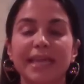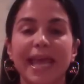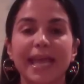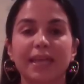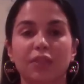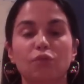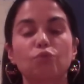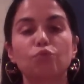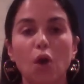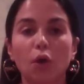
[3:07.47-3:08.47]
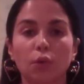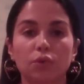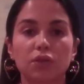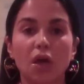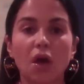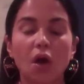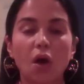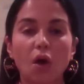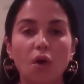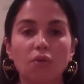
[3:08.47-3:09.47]
take the road
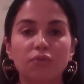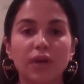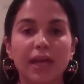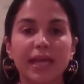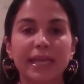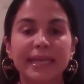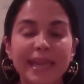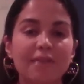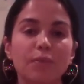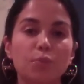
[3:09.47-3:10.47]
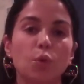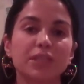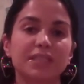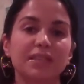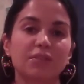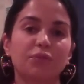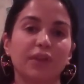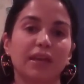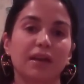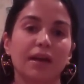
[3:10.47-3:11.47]
of never pointing the
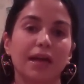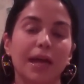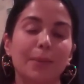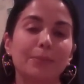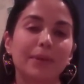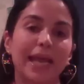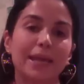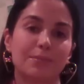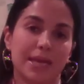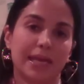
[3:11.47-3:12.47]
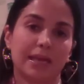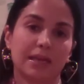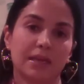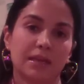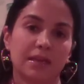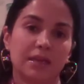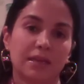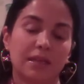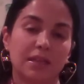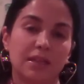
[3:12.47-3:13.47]
finger and blaming
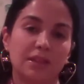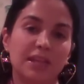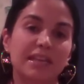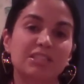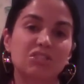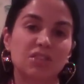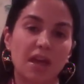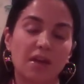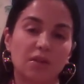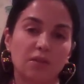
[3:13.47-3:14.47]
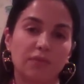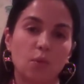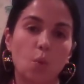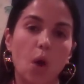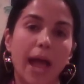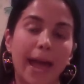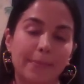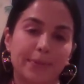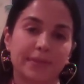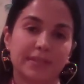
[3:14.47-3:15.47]
the external for what
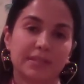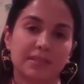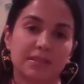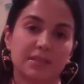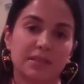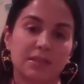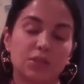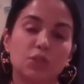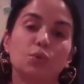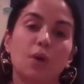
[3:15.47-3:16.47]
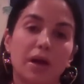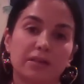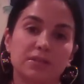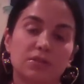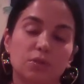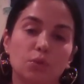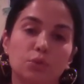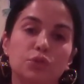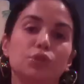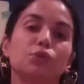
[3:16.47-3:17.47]
happens to us
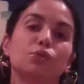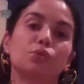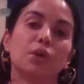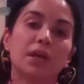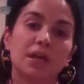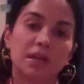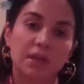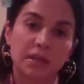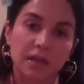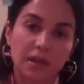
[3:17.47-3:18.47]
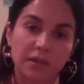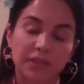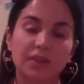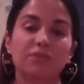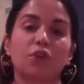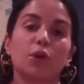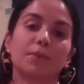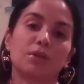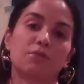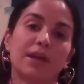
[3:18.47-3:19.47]
or to the
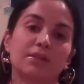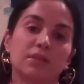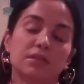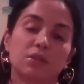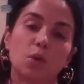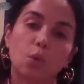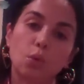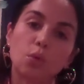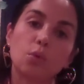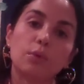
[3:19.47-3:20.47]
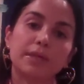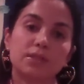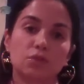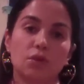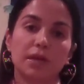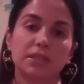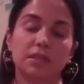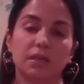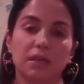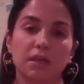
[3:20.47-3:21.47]
environment around us, and always try
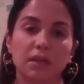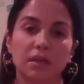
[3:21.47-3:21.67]
to